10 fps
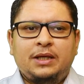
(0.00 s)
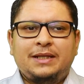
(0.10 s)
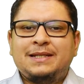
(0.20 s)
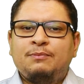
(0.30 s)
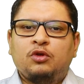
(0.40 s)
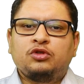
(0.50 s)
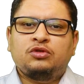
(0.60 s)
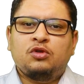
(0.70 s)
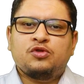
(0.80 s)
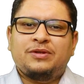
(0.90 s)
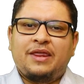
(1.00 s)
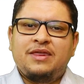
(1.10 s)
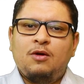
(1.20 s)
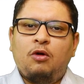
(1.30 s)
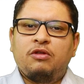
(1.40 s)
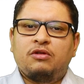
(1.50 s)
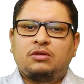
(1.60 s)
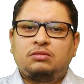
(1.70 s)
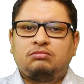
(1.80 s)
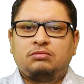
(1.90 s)
it's important also that the
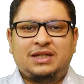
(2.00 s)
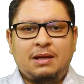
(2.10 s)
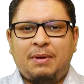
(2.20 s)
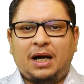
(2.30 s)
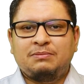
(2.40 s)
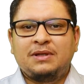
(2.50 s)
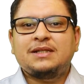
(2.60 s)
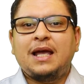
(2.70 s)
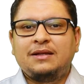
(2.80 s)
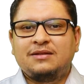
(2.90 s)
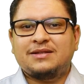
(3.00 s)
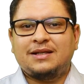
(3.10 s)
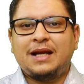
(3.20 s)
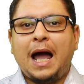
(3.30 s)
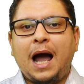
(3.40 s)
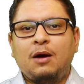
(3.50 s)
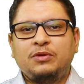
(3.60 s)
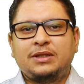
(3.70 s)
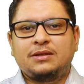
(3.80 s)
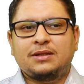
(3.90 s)
other departments understand how
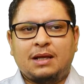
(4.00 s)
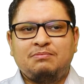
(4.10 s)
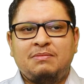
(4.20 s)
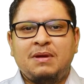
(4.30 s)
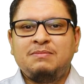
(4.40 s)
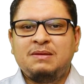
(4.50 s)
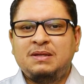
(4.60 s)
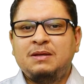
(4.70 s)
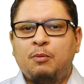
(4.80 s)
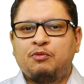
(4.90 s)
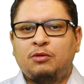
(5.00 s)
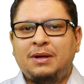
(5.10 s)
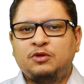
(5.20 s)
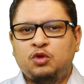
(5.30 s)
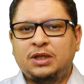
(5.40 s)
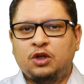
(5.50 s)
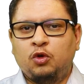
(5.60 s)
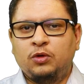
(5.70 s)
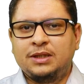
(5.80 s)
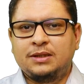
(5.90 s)
it can maybe be a problem during an
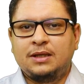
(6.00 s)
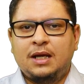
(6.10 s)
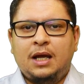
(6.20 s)
audit.